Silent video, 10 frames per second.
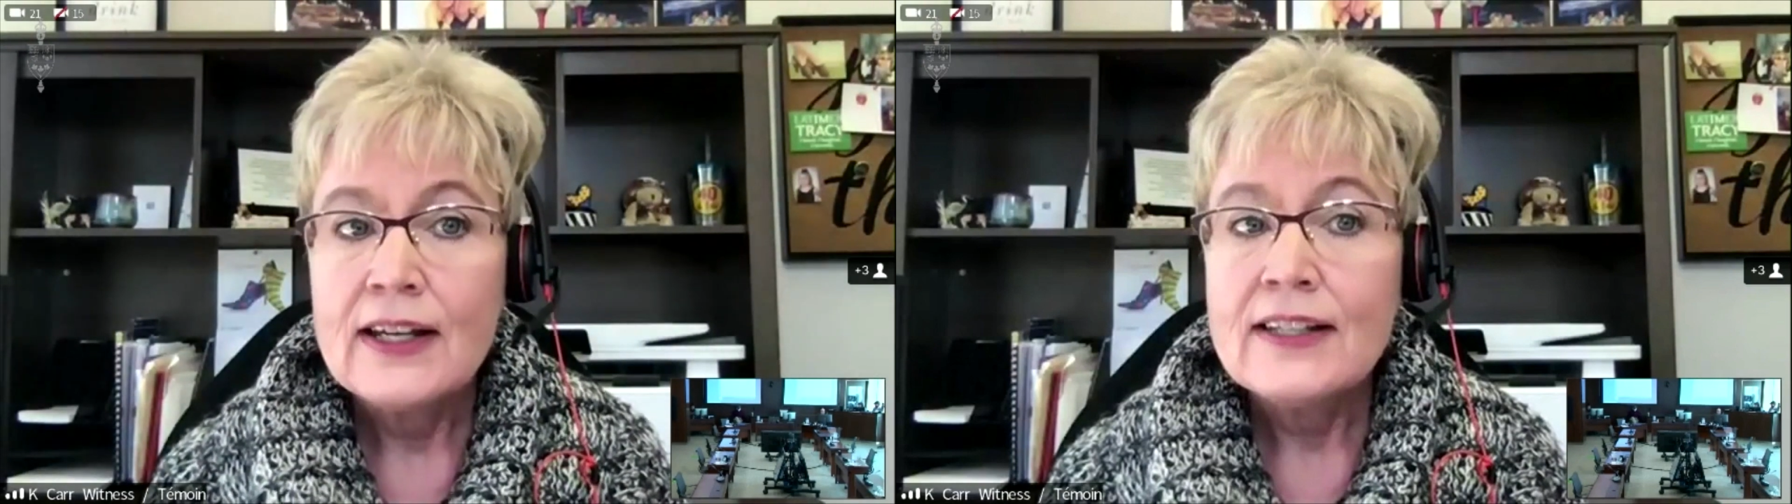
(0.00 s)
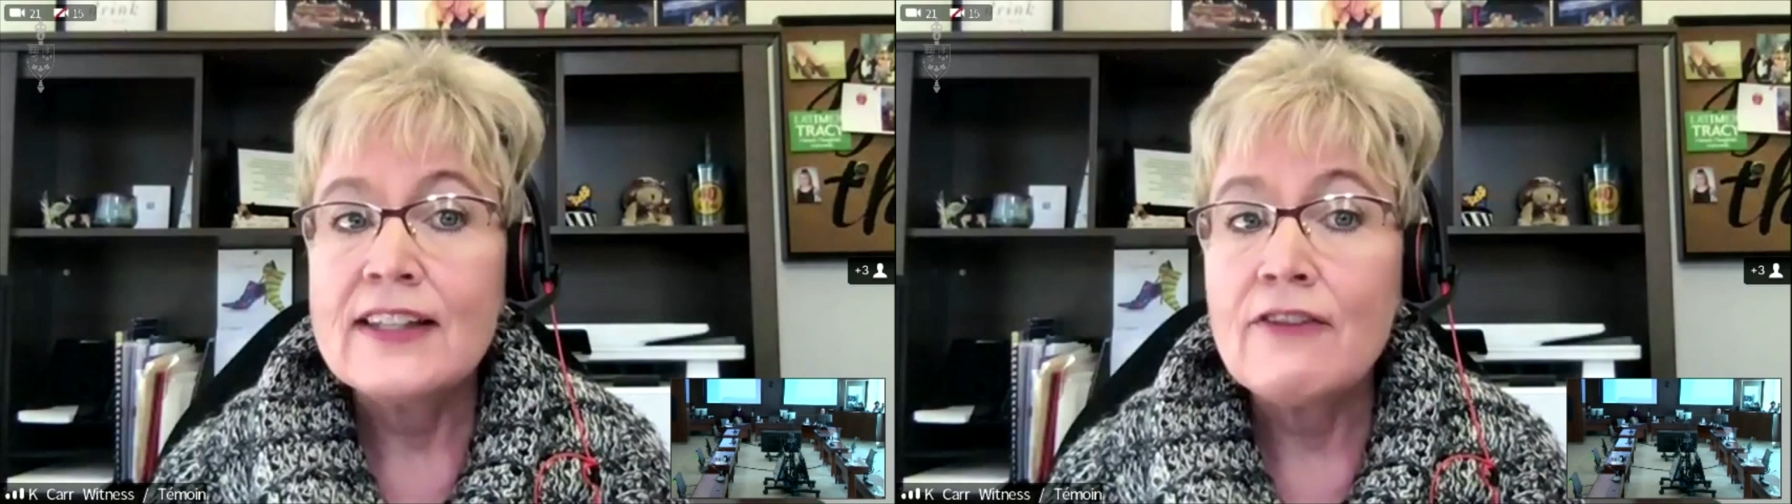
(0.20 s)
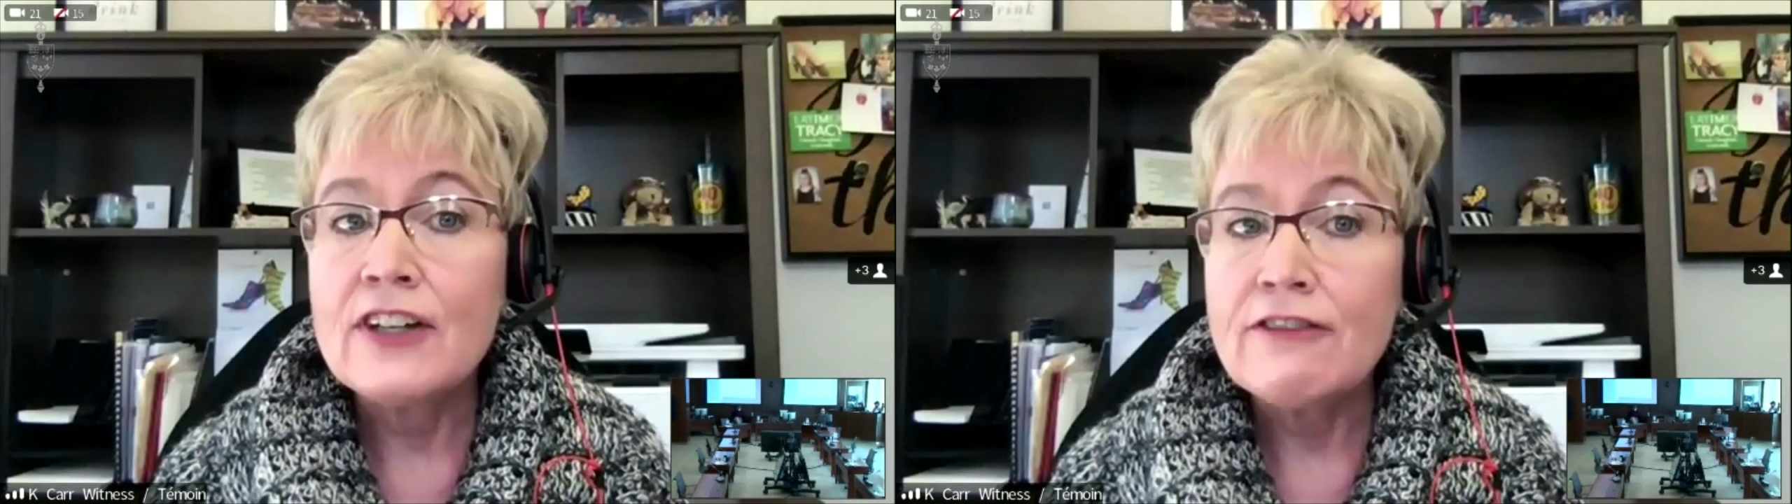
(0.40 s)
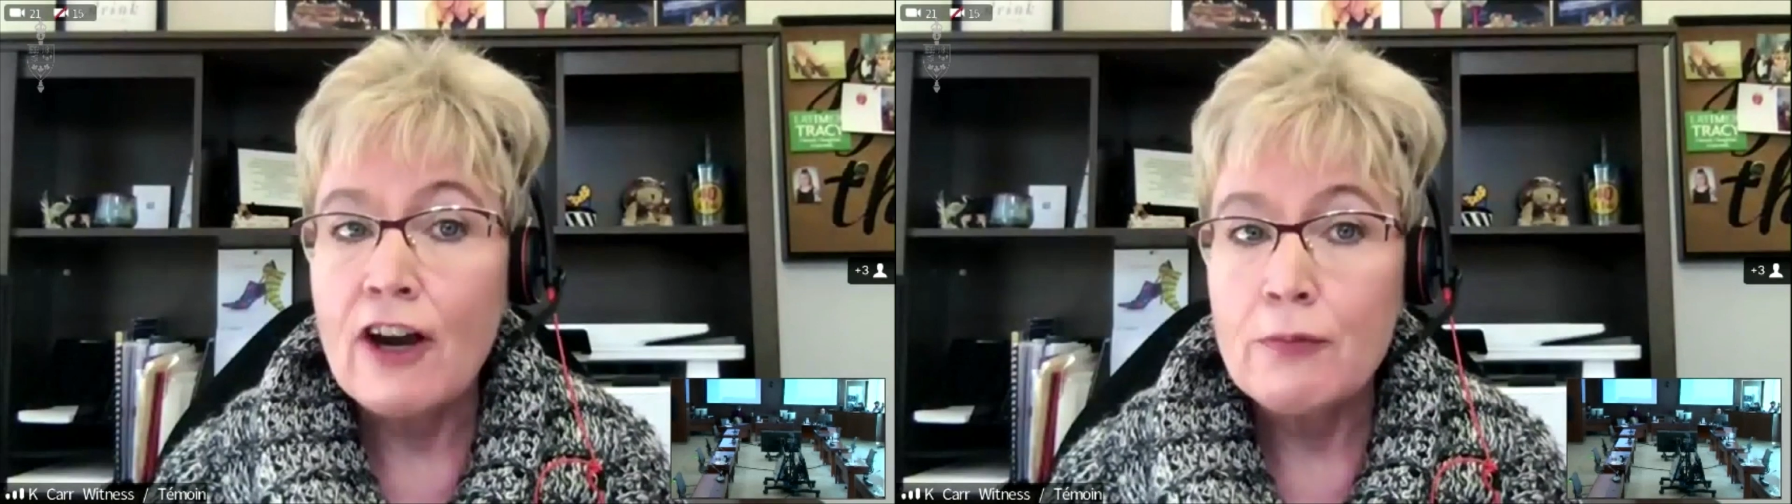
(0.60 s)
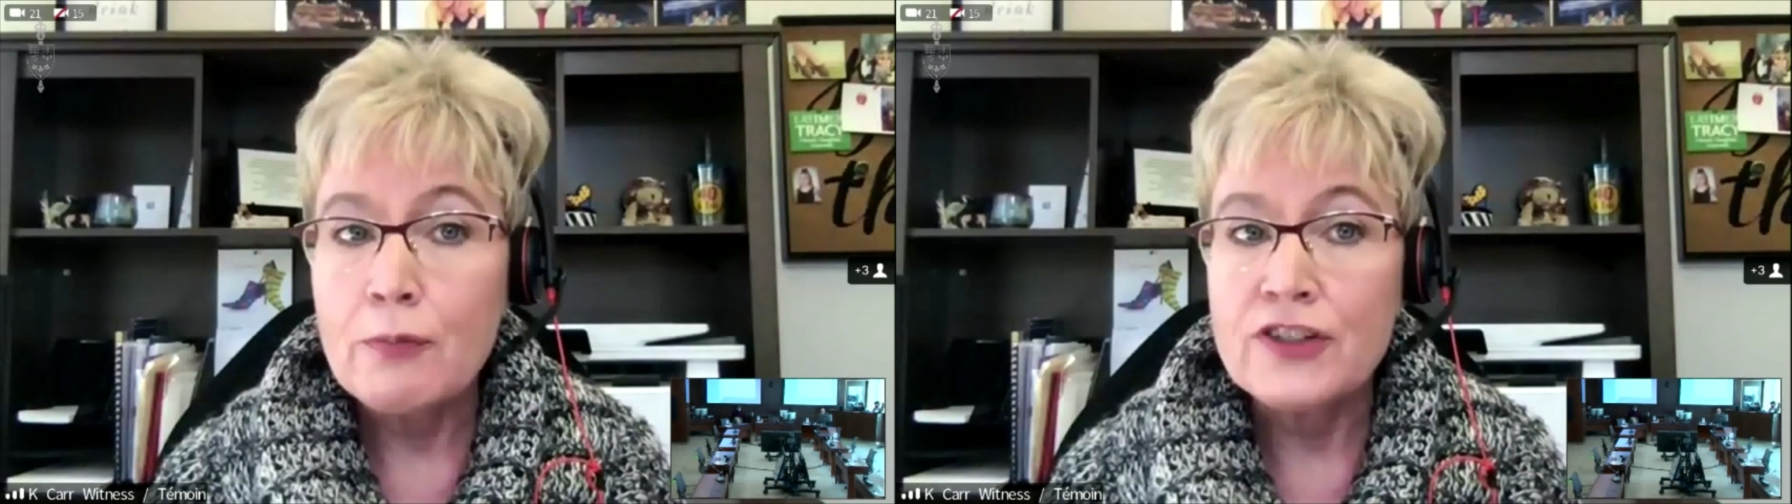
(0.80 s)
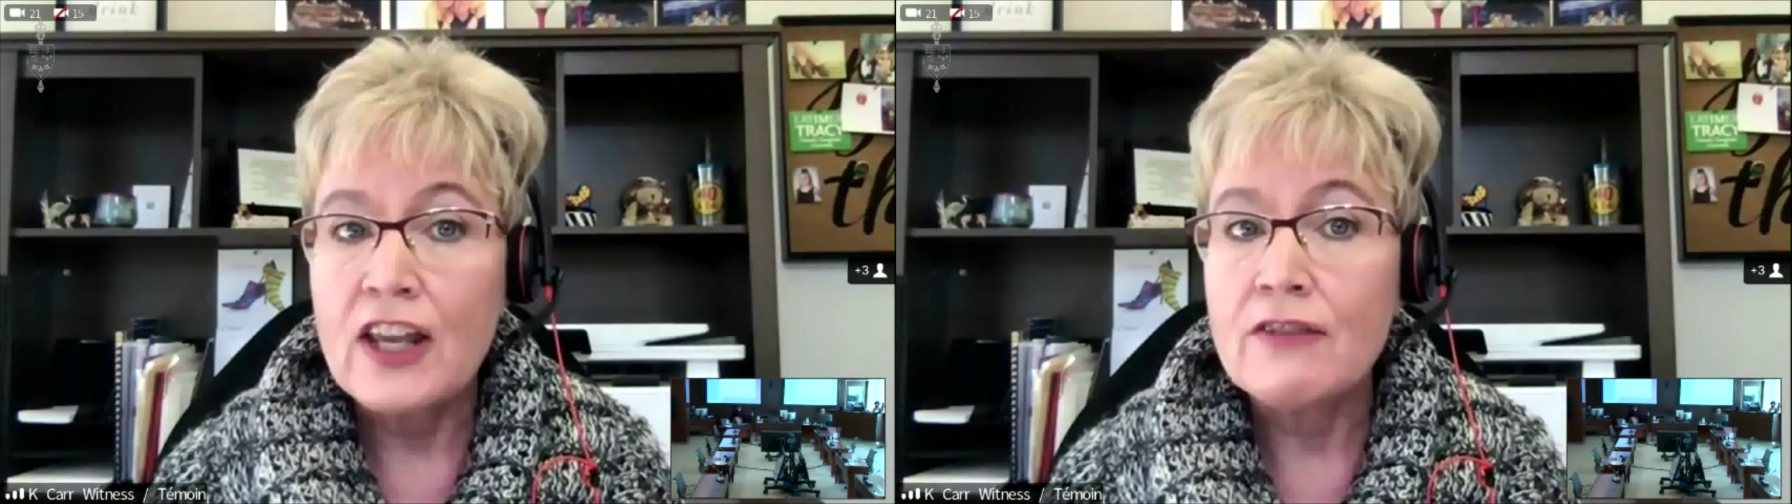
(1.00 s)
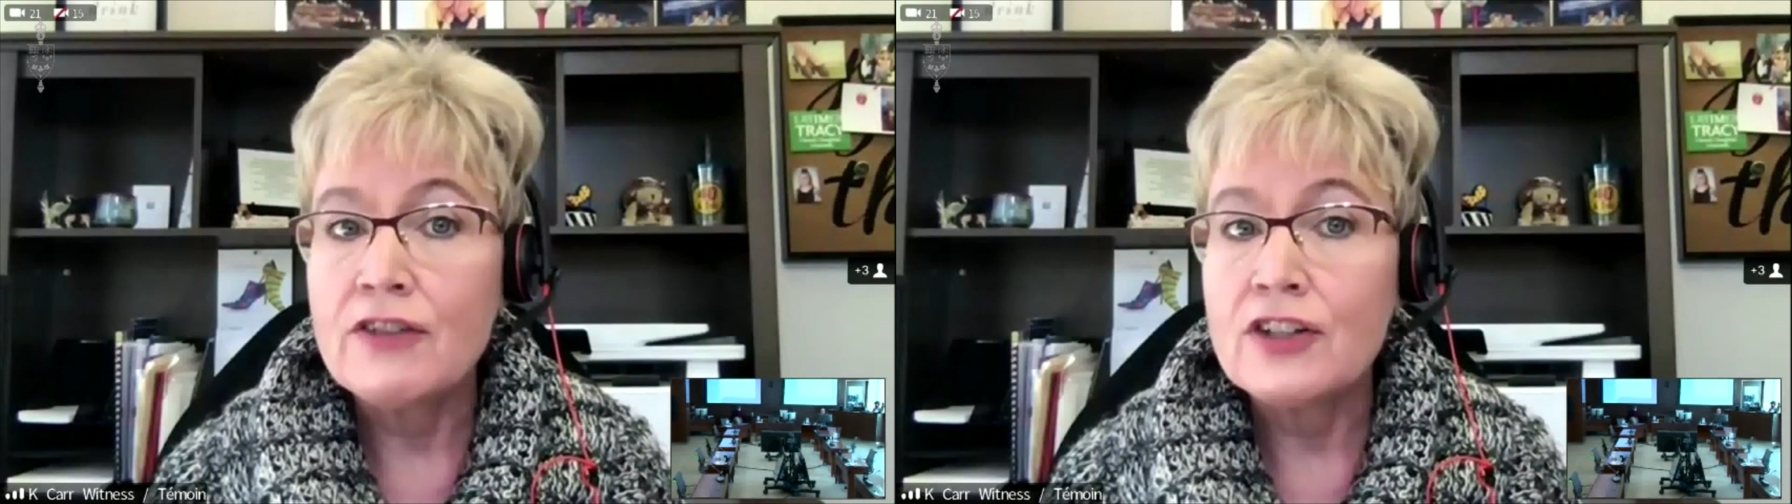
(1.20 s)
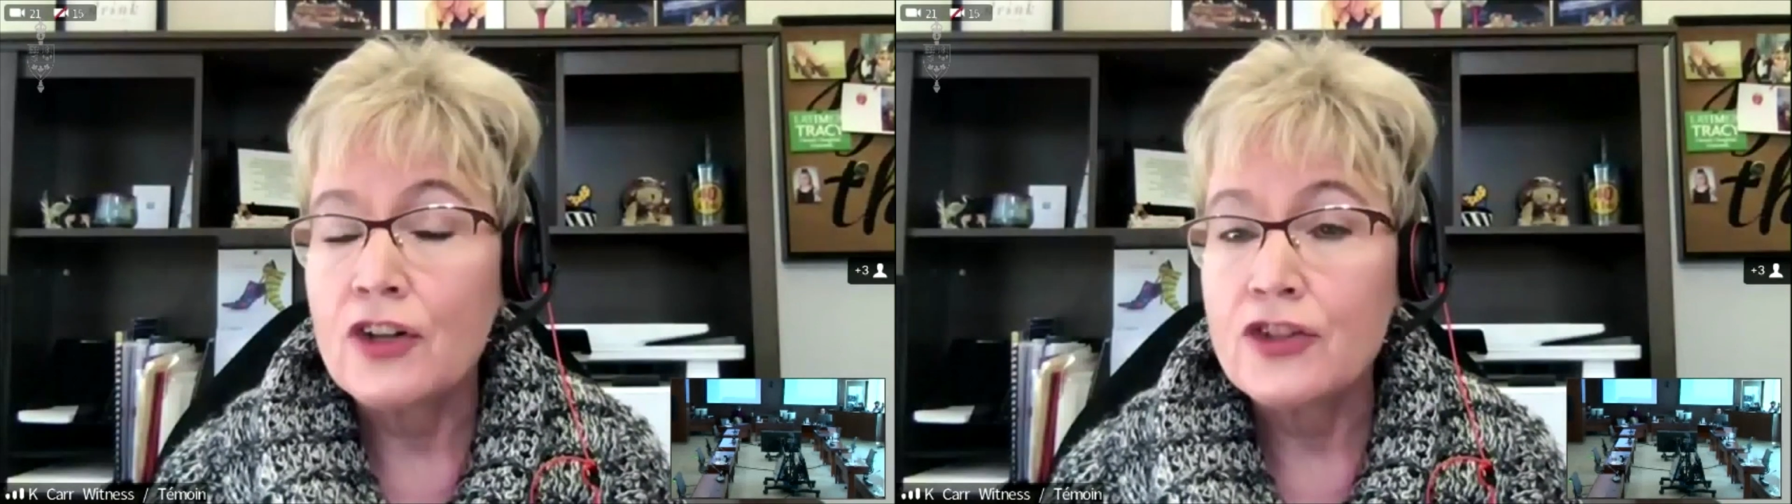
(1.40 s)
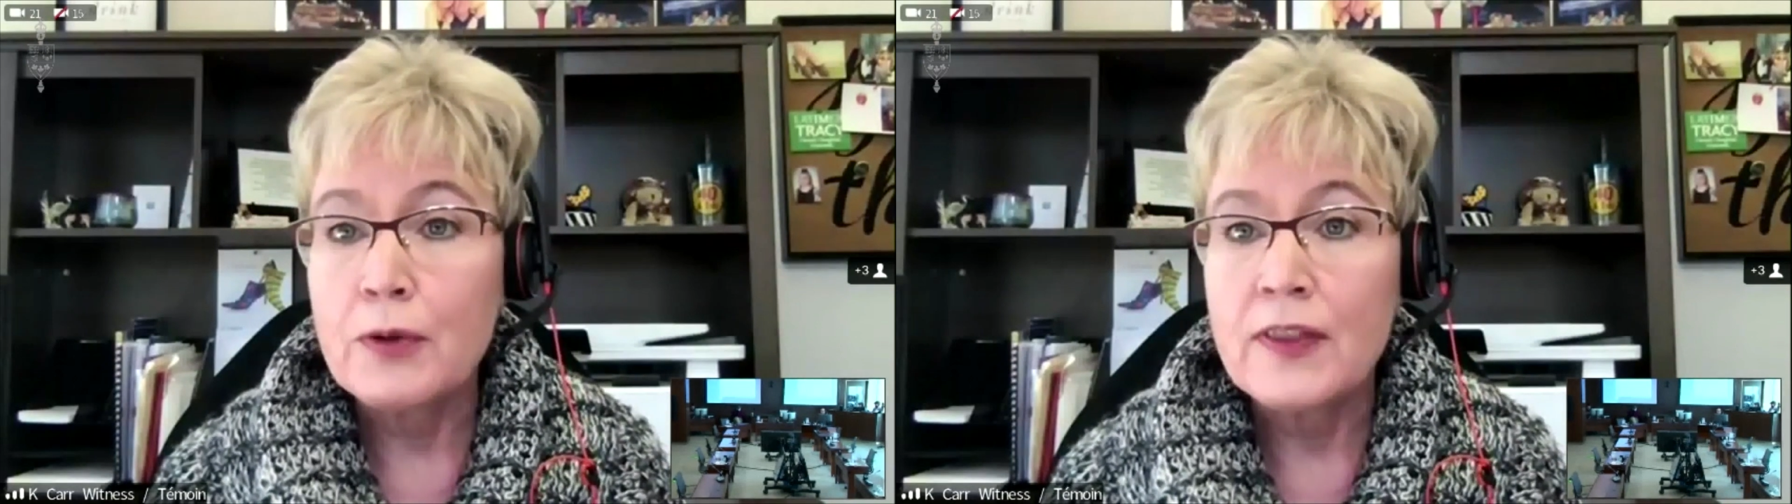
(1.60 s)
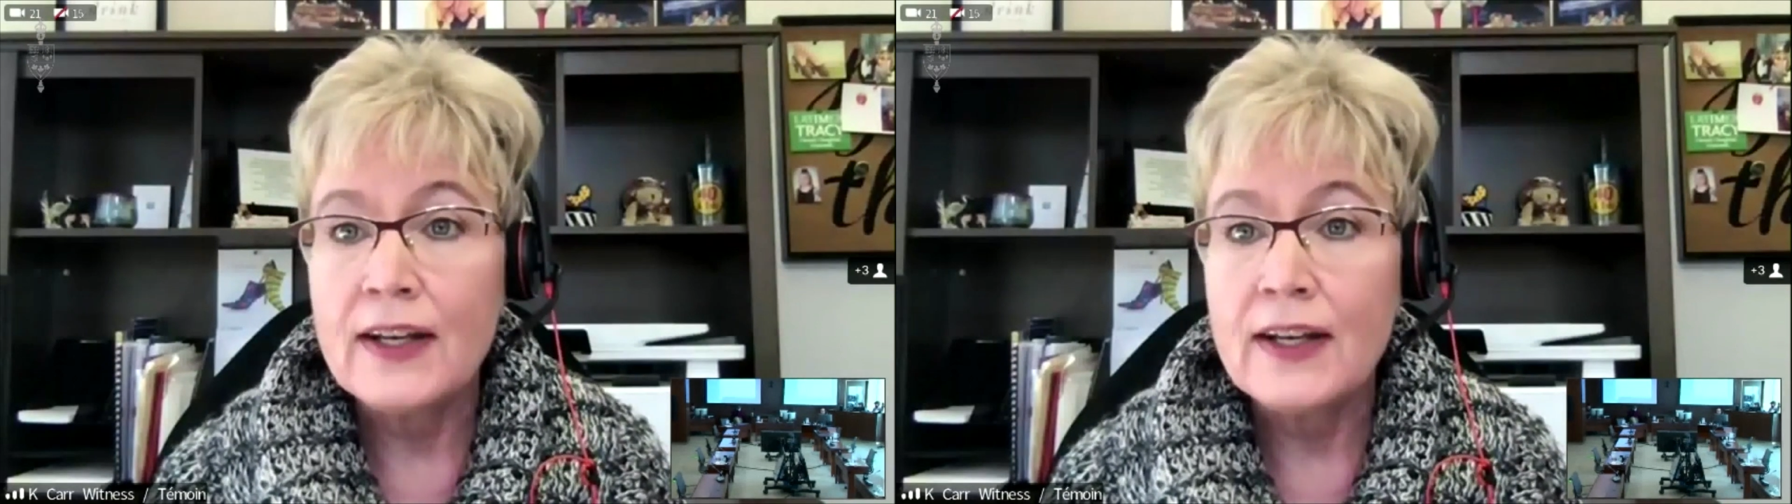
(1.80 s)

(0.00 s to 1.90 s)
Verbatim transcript: 75% of adults with an